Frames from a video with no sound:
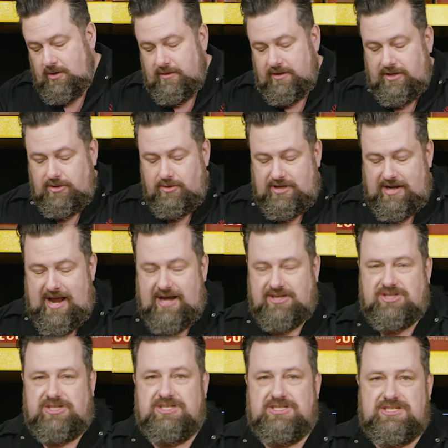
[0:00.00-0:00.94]
that you can
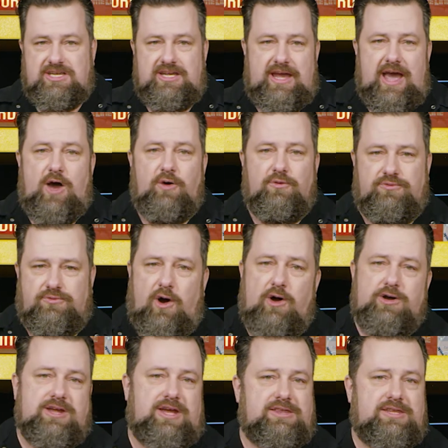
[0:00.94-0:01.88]
actually see how
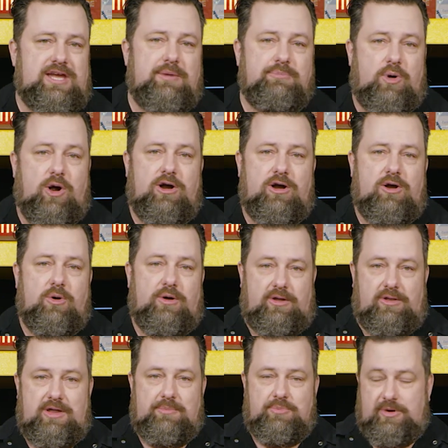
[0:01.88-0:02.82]
far you get that bar
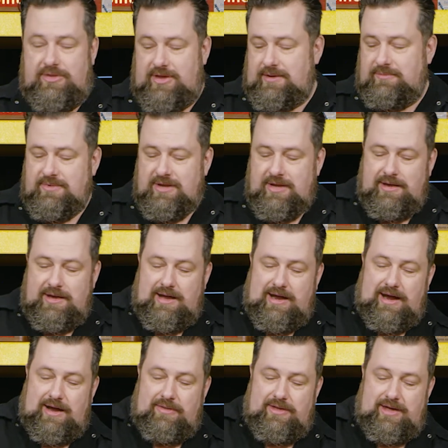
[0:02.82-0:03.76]
oil up with it.
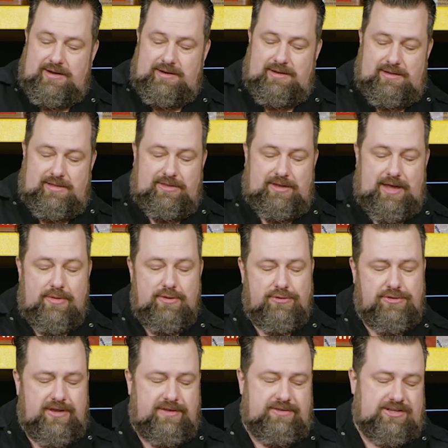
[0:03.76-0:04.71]
And then the other
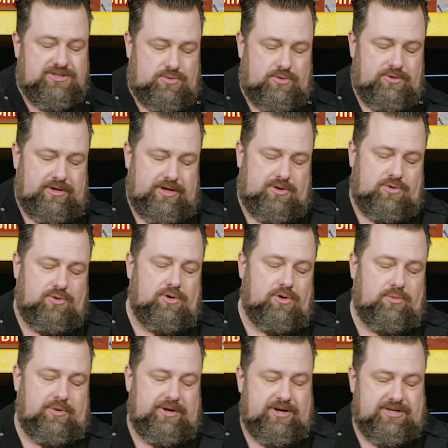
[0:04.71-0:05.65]
thing that's really
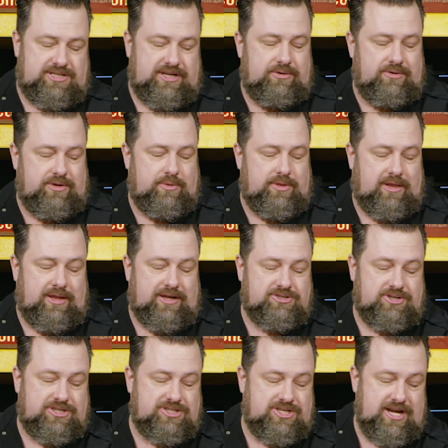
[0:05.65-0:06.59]
cool when you're dealing with
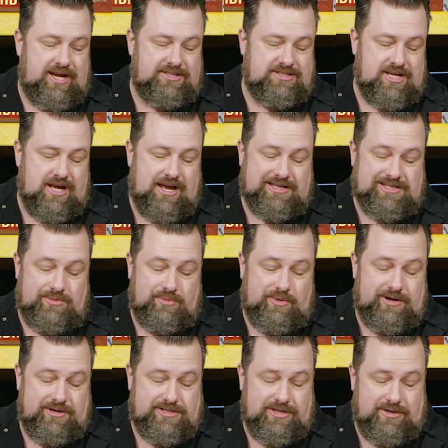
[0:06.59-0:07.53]
electric chainsaws, and
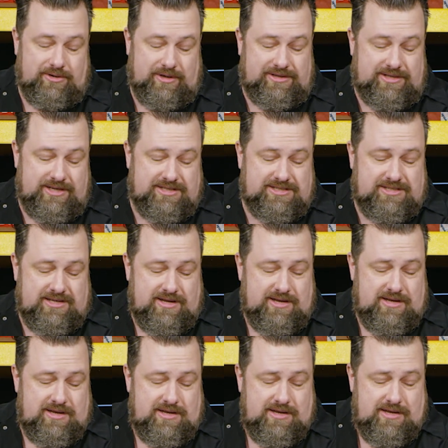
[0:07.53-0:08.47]
we were dealing with this
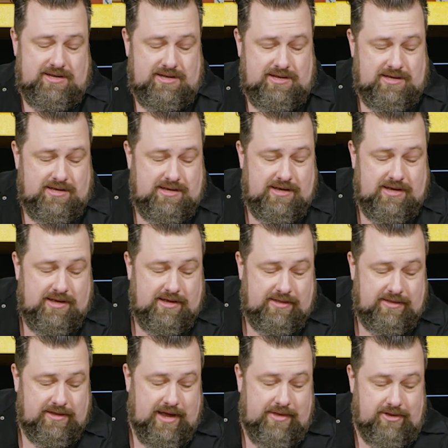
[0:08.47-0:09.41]

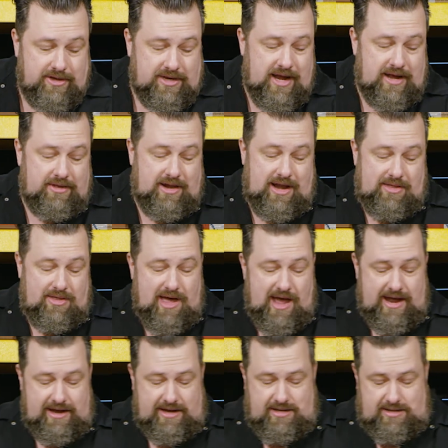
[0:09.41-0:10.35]
the other day that I
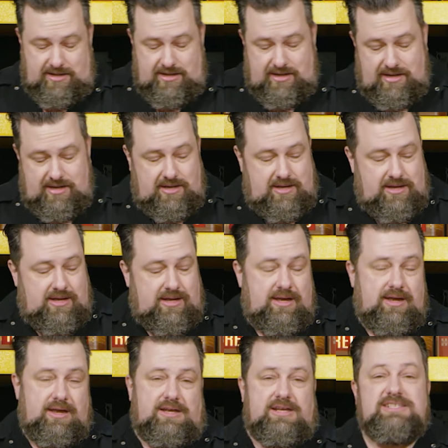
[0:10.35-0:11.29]
like,
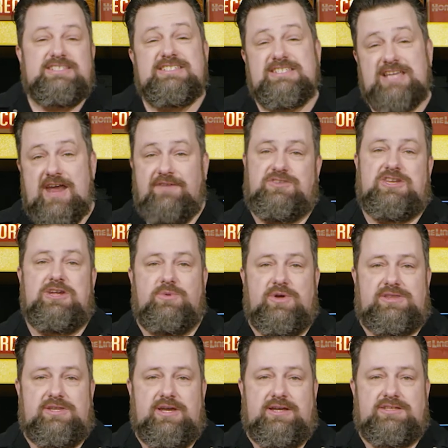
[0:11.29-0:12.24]
safety
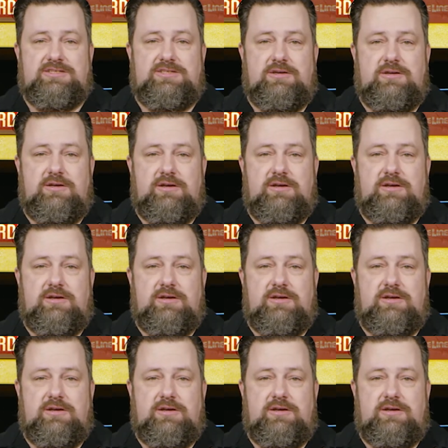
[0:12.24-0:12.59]
with this.